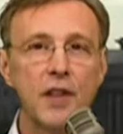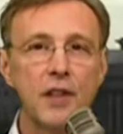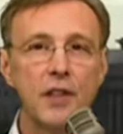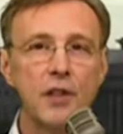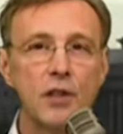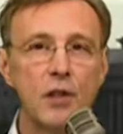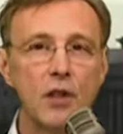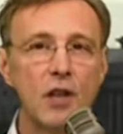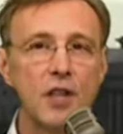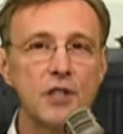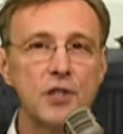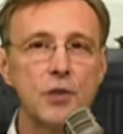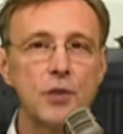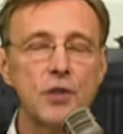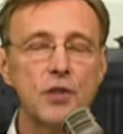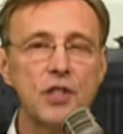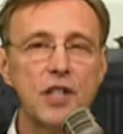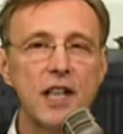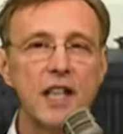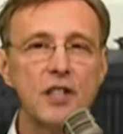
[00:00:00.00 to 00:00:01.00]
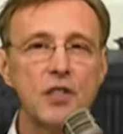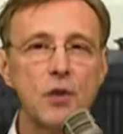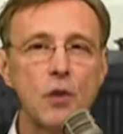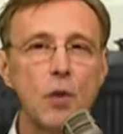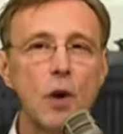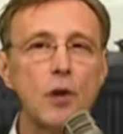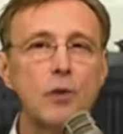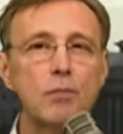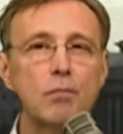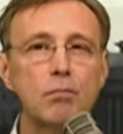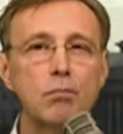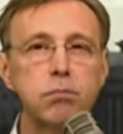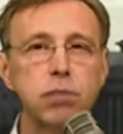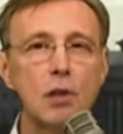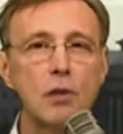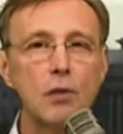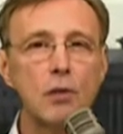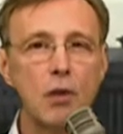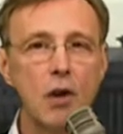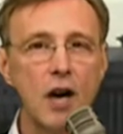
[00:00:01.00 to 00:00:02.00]
Their lawsuit states, quote,
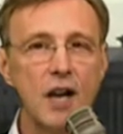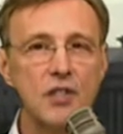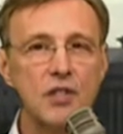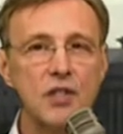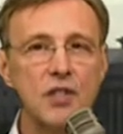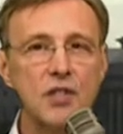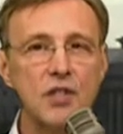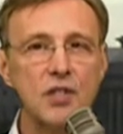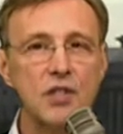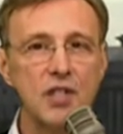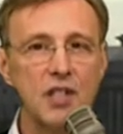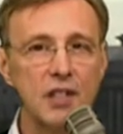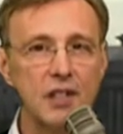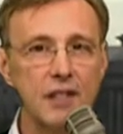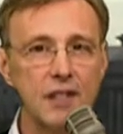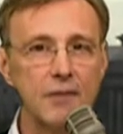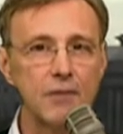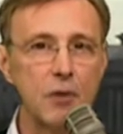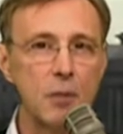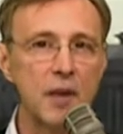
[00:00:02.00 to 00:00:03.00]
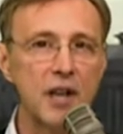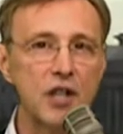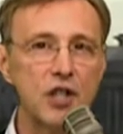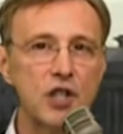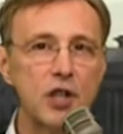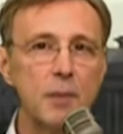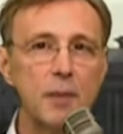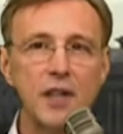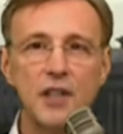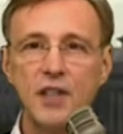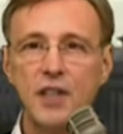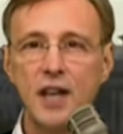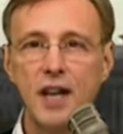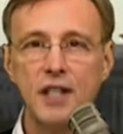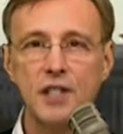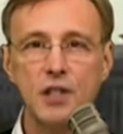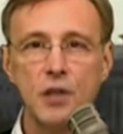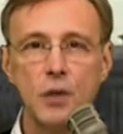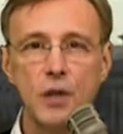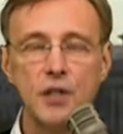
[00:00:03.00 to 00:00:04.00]
Blue Cross concealed information about the
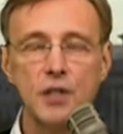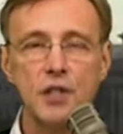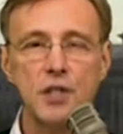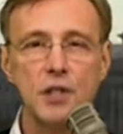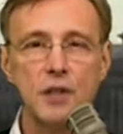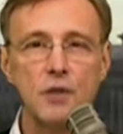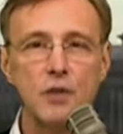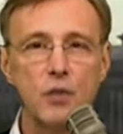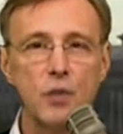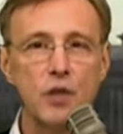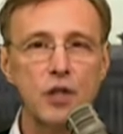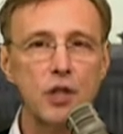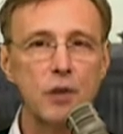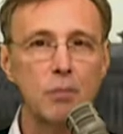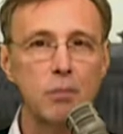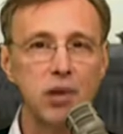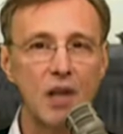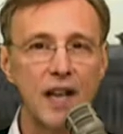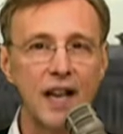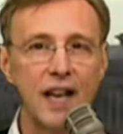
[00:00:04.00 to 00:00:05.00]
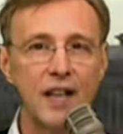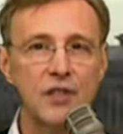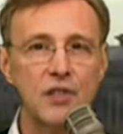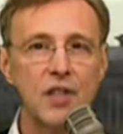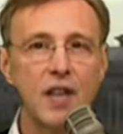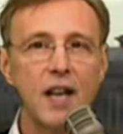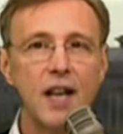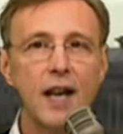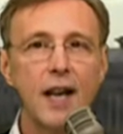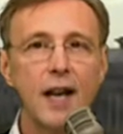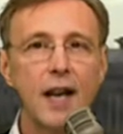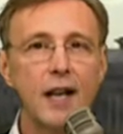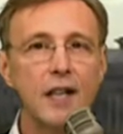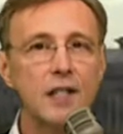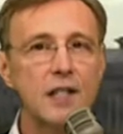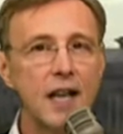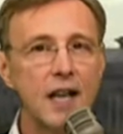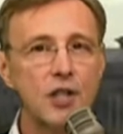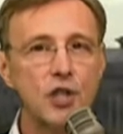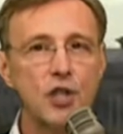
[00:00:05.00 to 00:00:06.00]
consequences of switching plans and
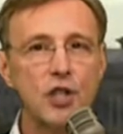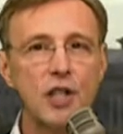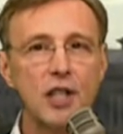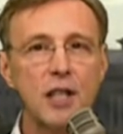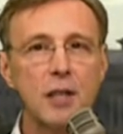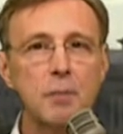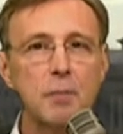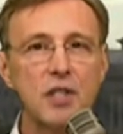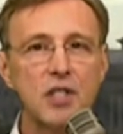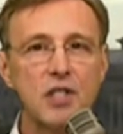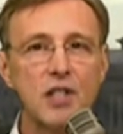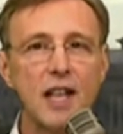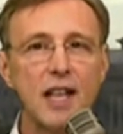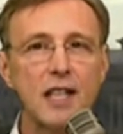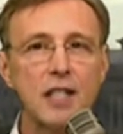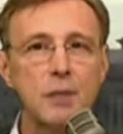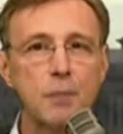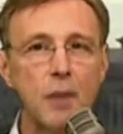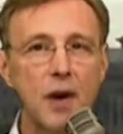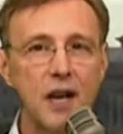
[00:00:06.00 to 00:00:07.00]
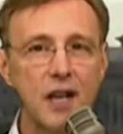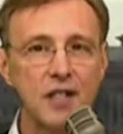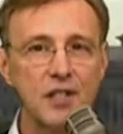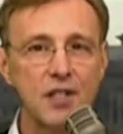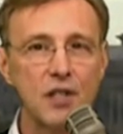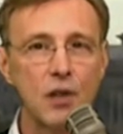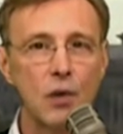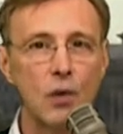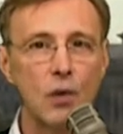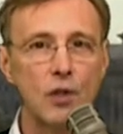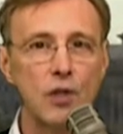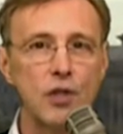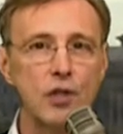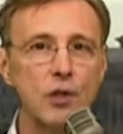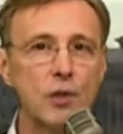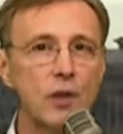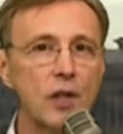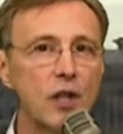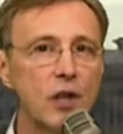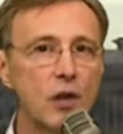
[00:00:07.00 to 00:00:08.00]
intentionally misled its policyholders
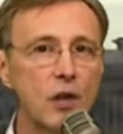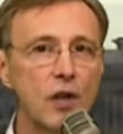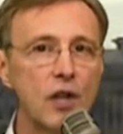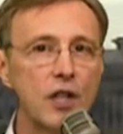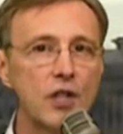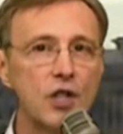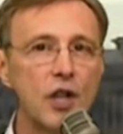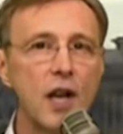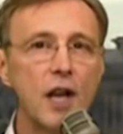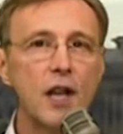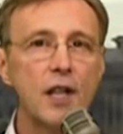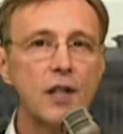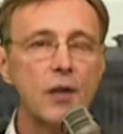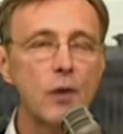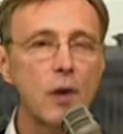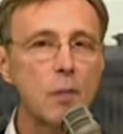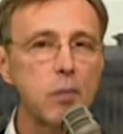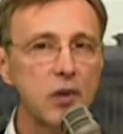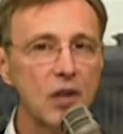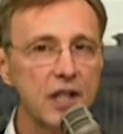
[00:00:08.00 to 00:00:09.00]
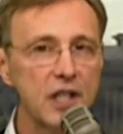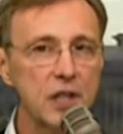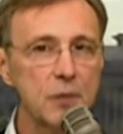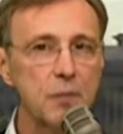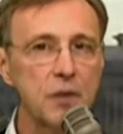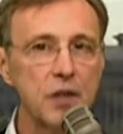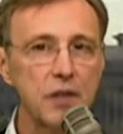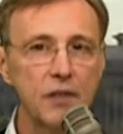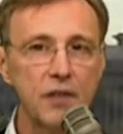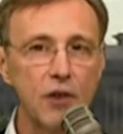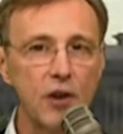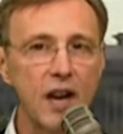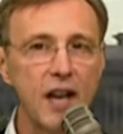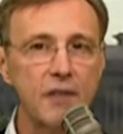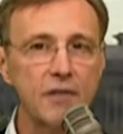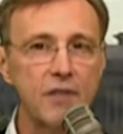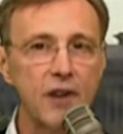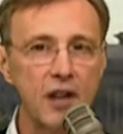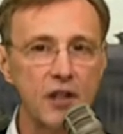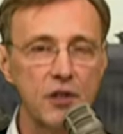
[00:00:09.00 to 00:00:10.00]
to encourage the replacement of
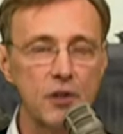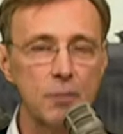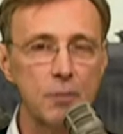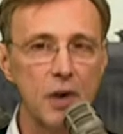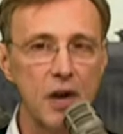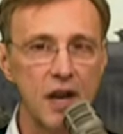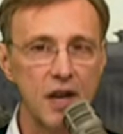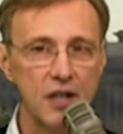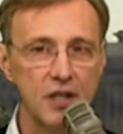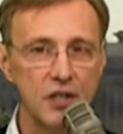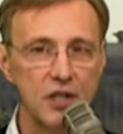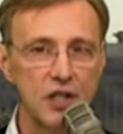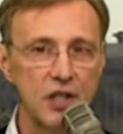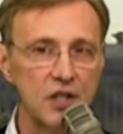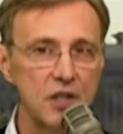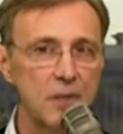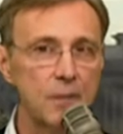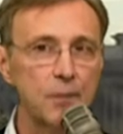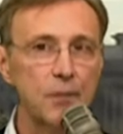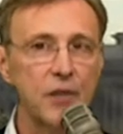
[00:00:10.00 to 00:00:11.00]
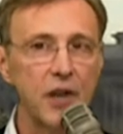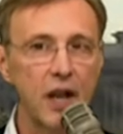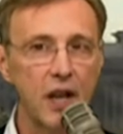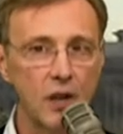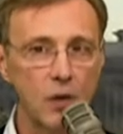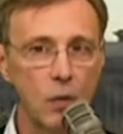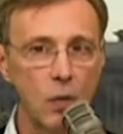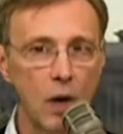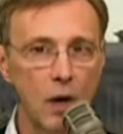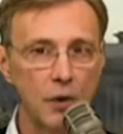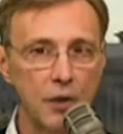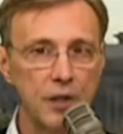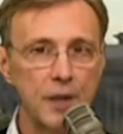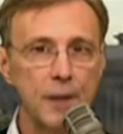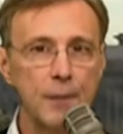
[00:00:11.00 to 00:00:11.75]
grandfathered policies, end quote.